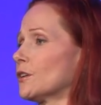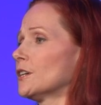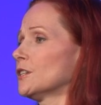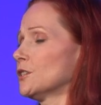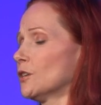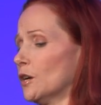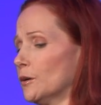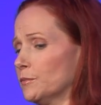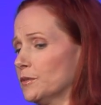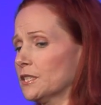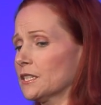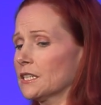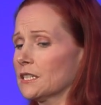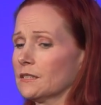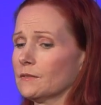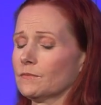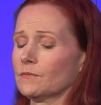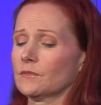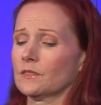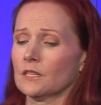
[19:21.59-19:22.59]
adopting it.
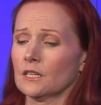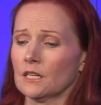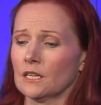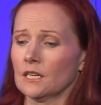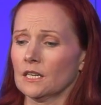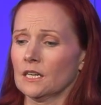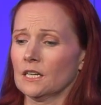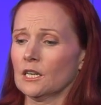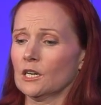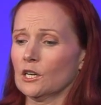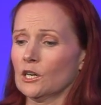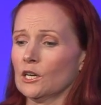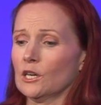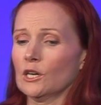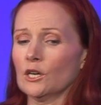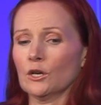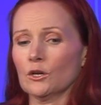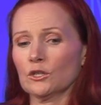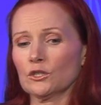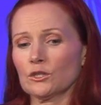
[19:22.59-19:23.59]

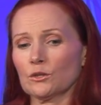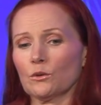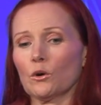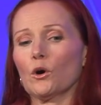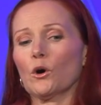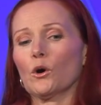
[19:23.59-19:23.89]
So